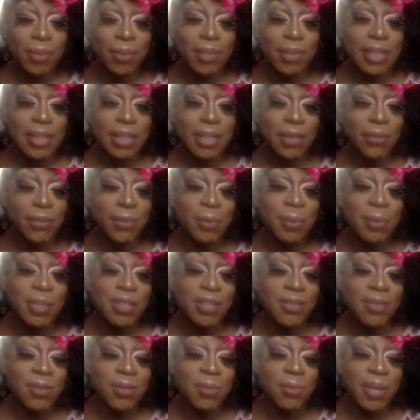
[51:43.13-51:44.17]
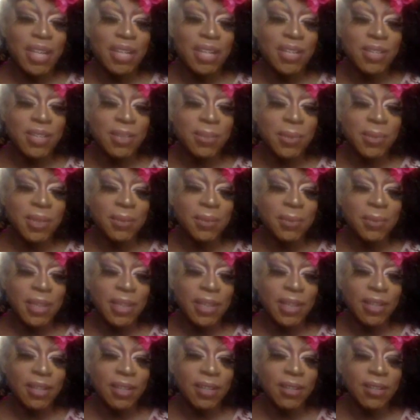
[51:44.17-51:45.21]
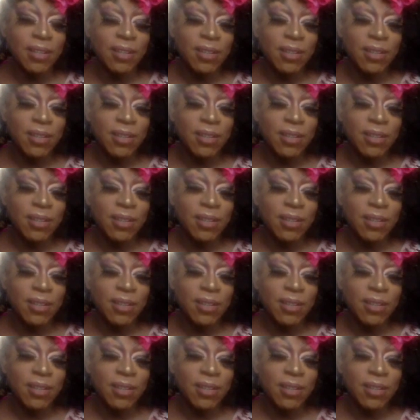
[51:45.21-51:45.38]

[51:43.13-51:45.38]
Thank you for being so patient with me.